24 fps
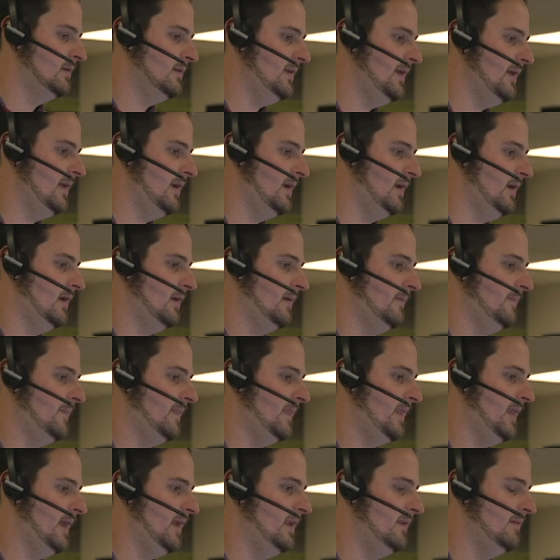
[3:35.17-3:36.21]
Yeah,
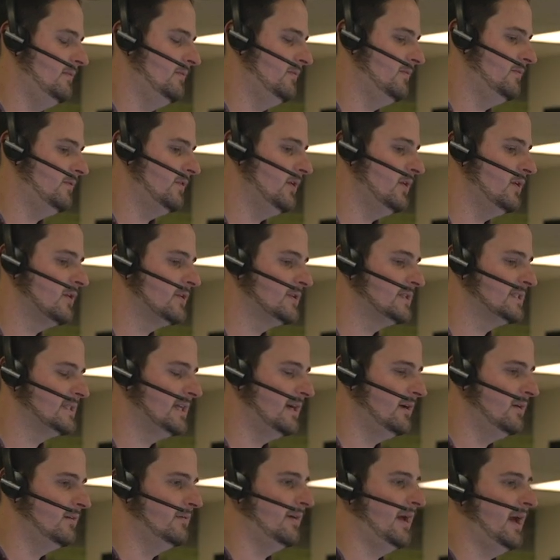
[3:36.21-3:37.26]
and for
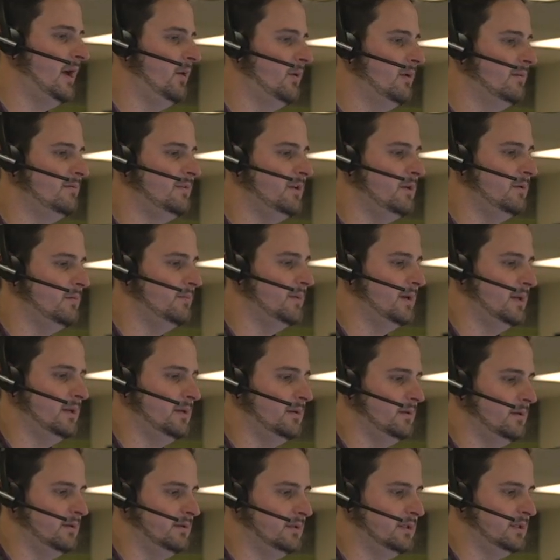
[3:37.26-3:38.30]
yourself, how have you
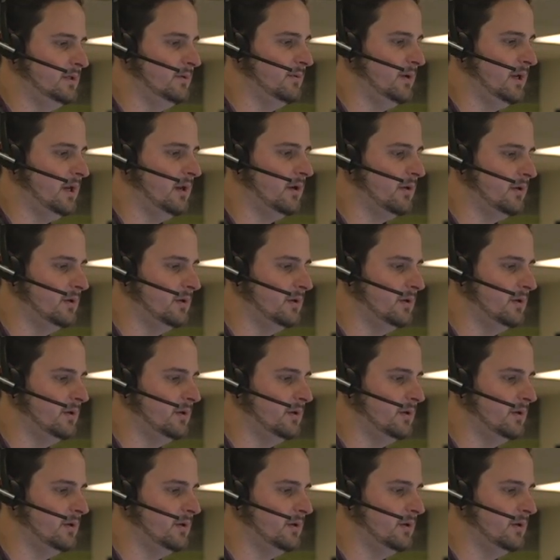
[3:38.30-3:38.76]
been doing?